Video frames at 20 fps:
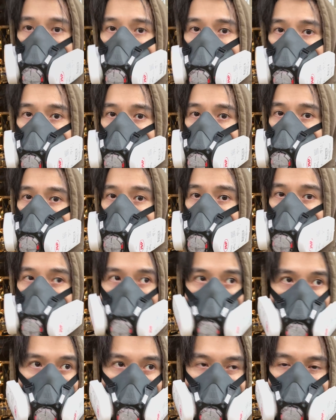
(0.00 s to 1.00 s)
Okay.
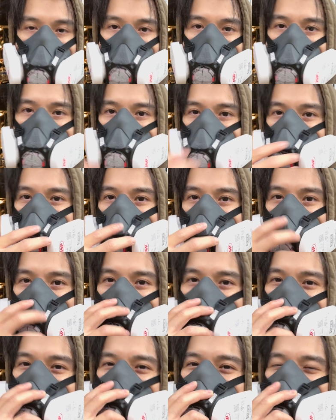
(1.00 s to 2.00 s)
Oh, sorry.
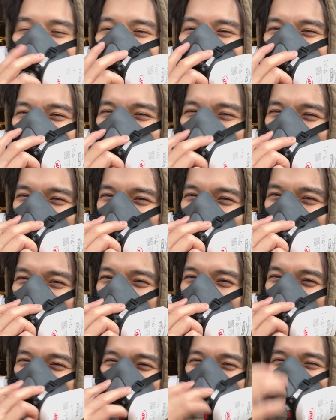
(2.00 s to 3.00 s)
Give
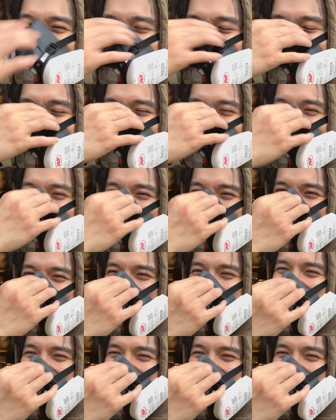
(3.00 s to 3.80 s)
me a